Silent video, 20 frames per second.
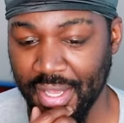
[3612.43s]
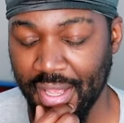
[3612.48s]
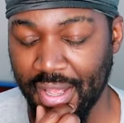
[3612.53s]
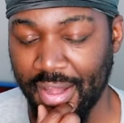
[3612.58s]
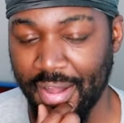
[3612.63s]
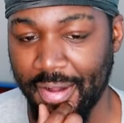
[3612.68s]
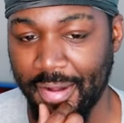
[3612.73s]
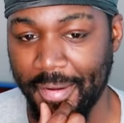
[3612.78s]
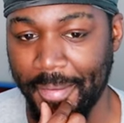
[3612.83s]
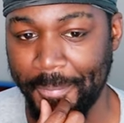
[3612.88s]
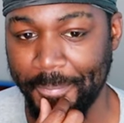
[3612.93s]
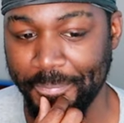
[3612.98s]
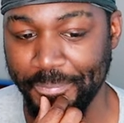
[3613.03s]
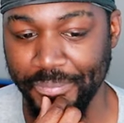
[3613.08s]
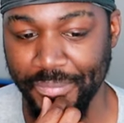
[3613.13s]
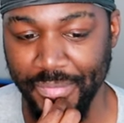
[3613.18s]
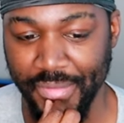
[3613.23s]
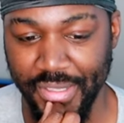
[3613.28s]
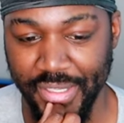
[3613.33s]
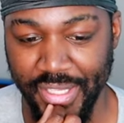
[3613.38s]
Um,
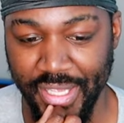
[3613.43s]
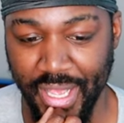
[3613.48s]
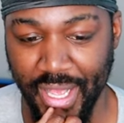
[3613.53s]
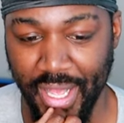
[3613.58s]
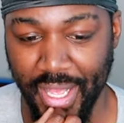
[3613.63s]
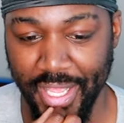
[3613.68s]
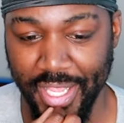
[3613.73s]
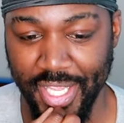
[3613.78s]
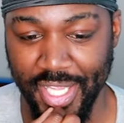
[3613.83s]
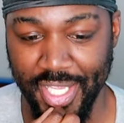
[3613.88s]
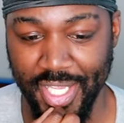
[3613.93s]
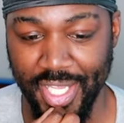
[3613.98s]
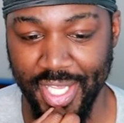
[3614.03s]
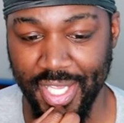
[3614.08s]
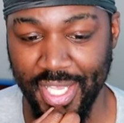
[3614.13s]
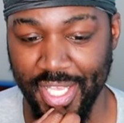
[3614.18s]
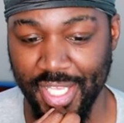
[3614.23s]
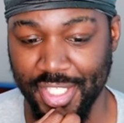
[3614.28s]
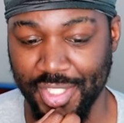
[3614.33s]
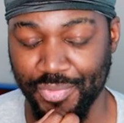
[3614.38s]
yeah,
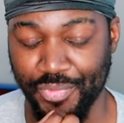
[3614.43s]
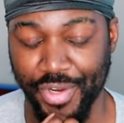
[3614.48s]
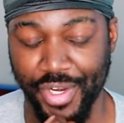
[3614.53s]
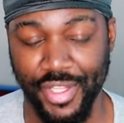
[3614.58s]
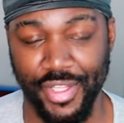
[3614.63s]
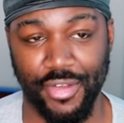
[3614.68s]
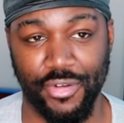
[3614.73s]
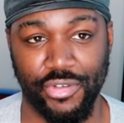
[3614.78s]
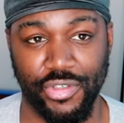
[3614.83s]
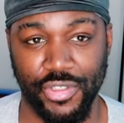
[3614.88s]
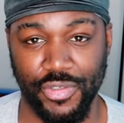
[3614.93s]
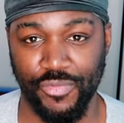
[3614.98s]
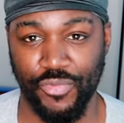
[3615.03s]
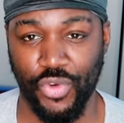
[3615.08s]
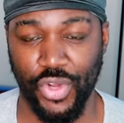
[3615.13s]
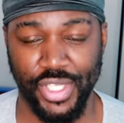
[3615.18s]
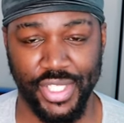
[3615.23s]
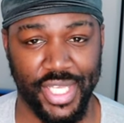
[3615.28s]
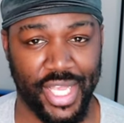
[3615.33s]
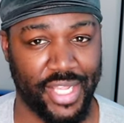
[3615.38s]
he is one of those
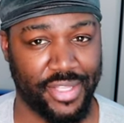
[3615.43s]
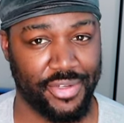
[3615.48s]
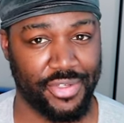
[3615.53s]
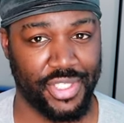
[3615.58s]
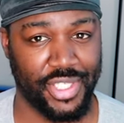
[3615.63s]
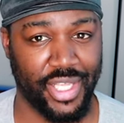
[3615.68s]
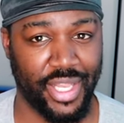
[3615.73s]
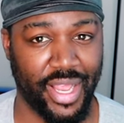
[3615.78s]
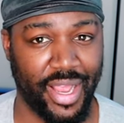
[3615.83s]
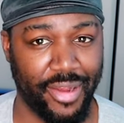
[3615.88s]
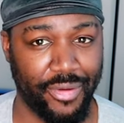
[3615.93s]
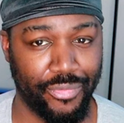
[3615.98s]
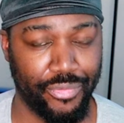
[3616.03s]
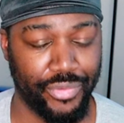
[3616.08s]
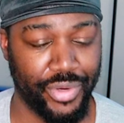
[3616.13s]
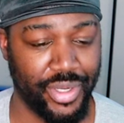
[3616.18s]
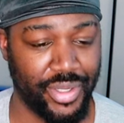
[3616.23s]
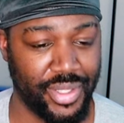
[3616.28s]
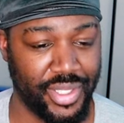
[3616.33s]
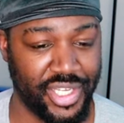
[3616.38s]
voice actors that I
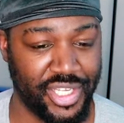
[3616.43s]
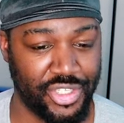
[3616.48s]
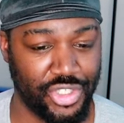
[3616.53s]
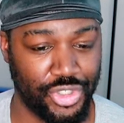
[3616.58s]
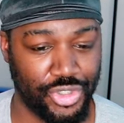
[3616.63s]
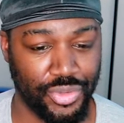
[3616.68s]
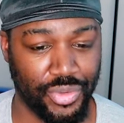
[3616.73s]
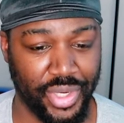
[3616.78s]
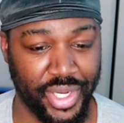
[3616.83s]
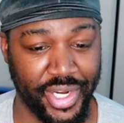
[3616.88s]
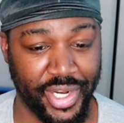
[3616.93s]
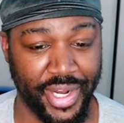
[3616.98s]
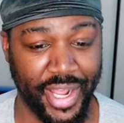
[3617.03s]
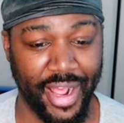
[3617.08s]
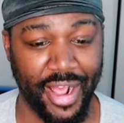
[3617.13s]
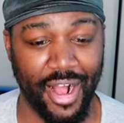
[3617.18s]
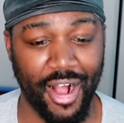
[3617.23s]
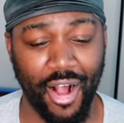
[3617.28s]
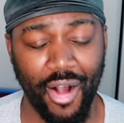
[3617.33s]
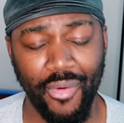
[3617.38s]
really enjoyed, and
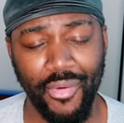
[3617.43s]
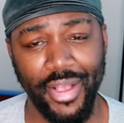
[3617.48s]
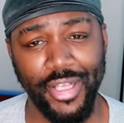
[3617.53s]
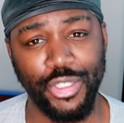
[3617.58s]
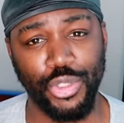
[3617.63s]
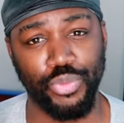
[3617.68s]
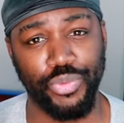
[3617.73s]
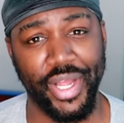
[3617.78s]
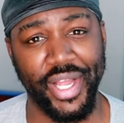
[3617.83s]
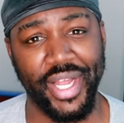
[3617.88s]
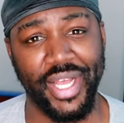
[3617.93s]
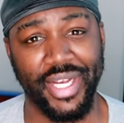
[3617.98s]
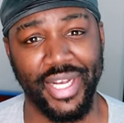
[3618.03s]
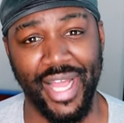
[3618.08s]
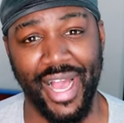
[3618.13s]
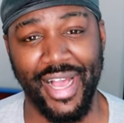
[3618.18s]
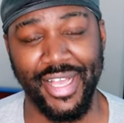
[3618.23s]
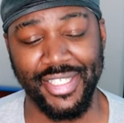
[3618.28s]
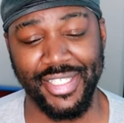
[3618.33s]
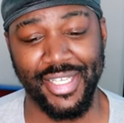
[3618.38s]
I always
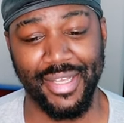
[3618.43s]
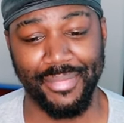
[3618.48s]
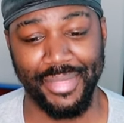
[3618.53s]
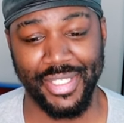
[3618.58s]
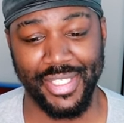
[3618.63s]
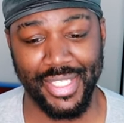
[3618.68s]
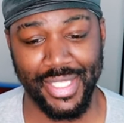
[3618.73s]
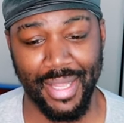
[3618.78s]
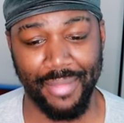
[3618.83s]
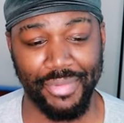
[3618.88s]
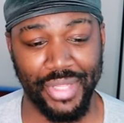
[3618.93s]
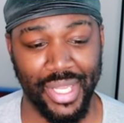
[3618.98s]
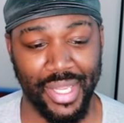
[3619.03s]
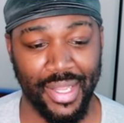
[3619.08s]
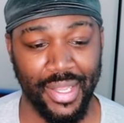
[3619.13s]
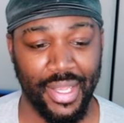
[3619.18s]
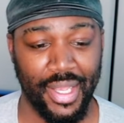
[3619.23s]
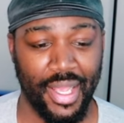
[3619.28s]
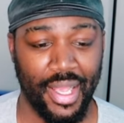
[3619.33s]
recognize him in something.